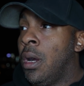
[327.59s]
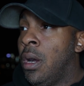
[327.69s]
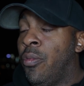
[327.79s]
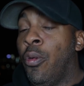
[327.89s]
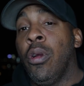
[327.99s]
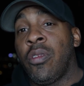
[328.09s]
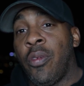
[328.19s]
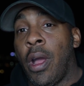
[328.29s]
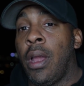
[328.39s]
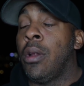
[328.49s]
forest
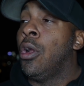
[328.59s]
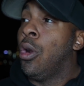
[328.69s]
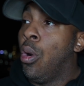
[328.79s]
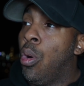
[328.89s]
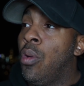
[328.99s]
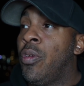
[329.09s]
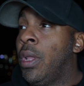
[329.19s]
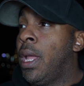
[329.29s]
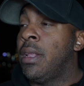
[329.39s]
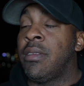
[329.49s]
fire. Or if it
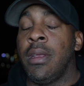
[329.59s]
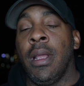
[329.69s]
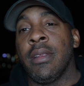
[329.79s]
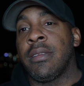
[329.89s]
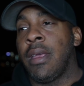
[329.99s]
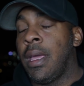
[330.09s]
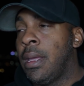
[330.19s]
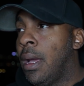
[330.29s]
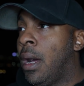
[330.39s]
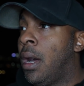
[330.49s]
lands in, let's say,
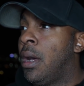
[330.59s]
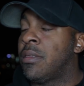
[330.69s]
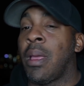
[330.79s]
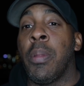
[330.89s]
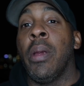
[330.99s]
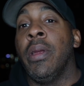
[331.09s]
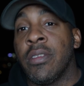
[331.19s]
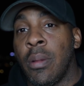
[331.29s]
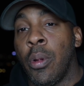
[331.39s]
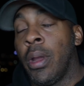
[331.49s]
Siberia
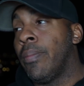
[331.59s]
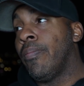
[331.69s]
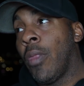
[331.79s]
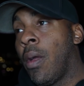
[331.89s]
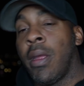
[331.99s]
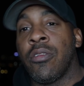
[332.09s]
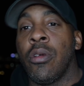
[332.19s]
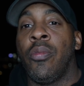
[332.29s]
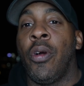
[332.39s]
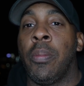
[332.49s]
somewhere, all right, so
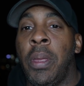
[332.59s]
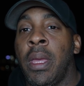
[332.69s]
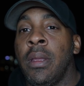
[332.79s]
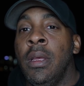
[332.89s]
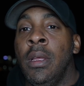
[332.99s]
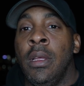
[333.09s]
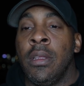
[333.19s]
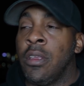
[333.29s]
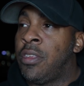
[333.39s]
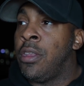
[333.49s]
the fuck be it.
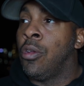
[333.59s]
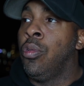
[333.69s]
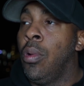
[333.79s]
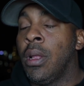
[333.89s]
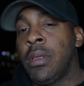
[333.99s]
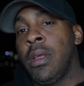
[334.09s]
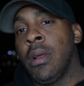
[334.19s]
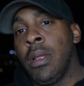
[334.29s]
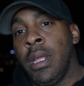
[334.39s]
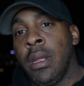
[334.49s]
They'll send a crew out there, they'll
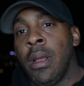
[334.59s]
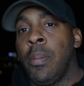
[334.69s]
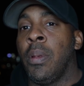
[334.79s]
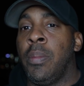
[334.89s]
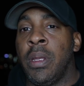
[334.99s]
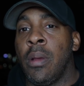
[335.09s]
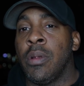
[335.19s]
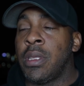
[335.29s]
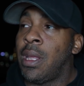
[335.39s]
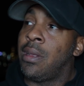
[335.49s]
clean it up, it'll be done
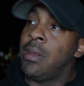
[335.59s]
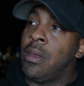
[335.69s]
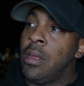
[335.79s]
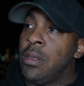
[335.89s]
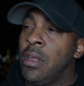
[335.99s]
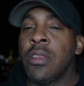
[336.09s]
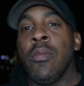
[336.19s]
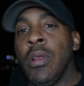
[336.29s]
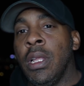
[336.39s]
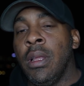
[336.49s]
with that. Nothing
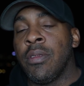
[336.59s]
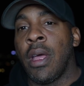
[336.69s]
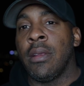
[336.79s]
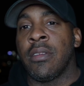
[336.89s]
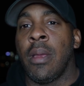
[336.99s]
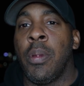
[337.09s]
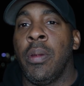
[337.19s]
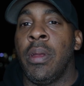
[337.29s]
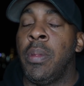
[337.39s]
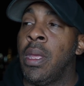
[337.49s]
really lives out in
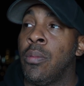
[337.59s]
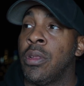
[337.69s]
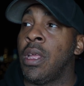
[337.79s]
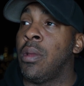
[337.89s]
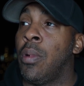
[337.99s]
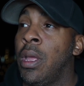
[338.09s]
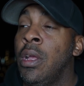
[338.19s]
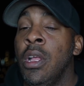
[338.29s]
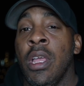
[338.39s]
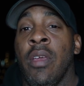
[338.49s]
Siberia to begin with anyway.
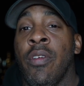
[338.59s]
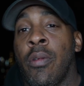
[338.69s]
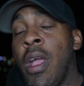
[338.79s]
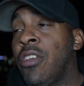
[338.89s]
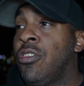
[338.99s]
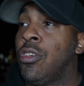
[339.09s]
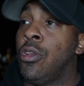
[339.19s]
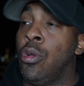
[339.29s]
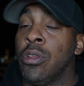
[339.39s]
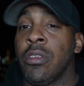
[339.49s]
If it crashed into the
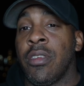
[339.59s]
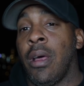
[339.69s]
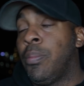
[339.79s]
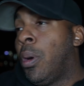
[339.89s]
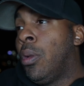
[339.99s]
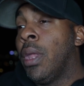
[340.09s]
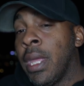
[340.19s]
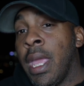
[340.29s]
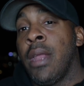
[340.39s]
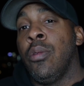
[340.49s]
North or South Pole,
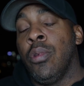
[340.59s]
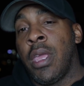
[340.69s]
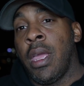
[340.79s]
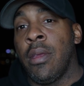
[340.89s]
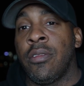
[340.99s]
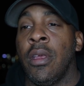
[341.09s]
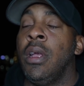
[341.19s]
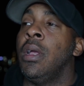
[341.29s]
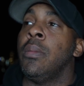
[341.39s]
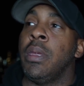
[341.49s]
again, who cares?
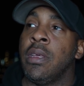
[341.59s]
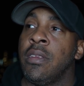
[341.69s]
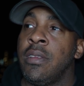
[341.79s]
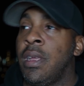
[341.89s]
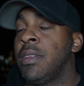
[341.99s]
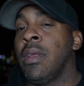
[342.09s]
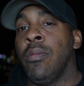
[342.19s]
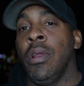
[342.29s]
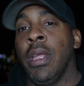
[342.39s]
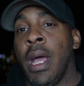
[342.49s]
Because there's nothing
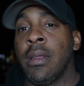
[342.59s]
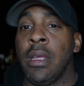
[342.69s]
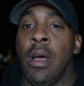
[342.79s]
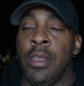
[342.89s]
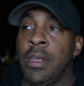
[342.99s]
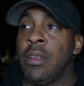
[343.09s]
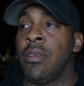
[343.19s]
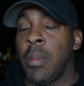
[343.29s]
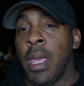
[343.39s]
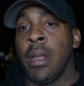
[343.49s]
really out there other than
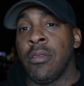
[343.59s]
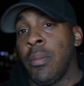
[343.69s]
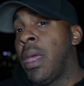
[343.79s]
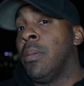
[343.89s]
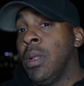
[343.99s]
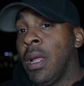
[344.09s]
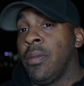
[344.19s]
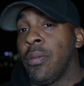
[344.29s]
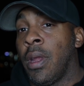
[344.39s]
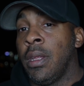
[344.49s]
some animal life,
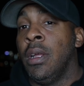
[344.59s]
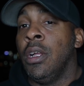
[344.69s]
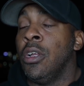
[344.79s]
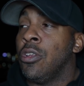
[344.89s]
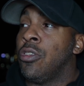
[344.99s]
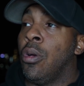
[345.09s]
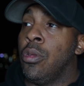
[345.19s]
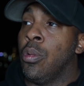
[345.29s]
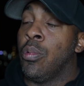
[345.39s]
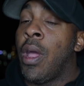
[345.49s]
right? So
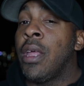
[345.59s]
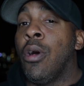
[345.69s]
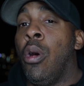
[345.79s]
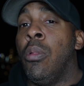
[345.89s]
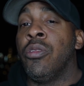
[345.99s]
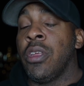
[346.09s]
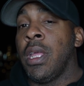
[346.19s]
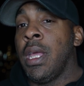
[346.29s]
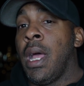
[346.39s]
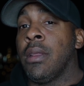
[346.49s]
you would rather almost
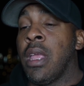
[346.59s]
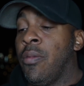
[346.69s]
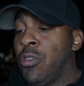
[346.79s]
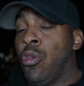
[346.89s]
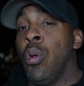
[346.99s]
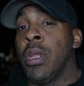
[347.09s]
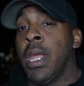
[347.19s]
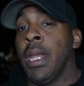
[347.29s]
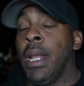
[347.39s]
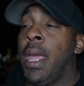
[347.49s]
hit out there if it's going to
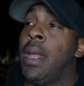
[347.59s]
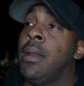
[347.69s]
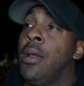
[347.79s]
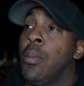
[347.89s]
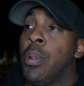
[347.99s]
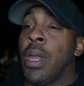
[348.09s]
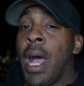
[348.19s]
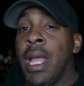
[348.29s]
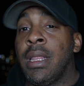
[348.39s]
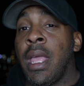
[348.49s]
hit land, but
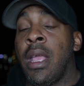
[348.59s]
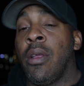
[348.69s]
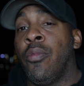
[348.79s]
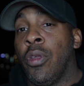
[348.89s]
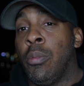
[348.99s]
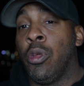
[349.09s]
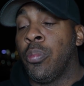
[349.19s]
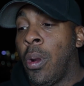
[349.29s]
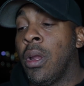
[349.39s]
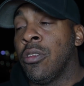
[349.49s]
I think for the most
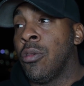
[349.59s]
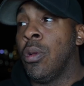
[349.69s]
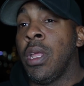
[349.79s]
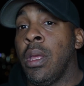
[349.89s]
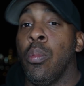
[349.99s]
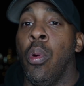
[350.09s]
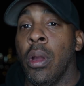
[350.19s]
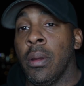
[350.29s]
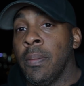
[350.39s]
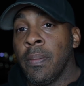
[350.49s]
part it's going to hit water.